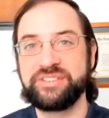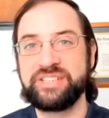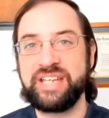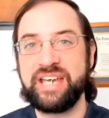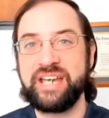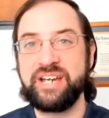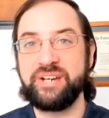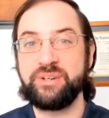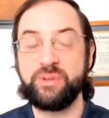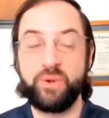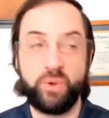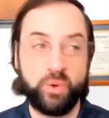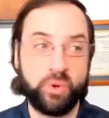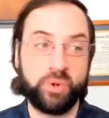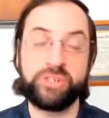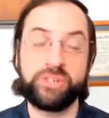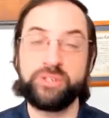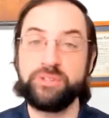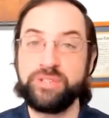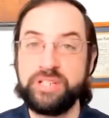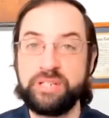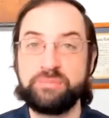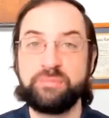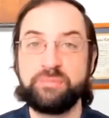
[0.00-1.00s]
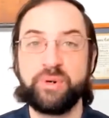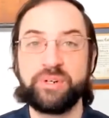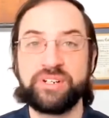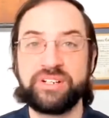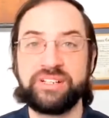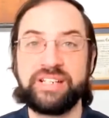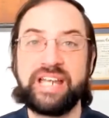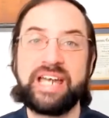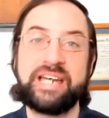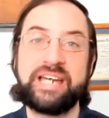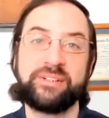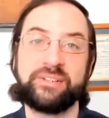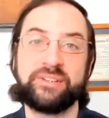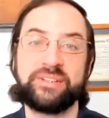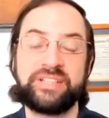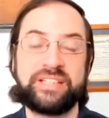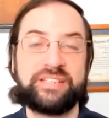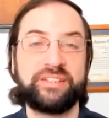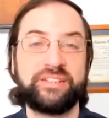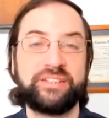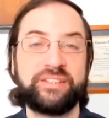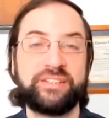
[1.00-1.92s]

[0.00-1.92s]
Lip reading: goes down, or you need more collateral.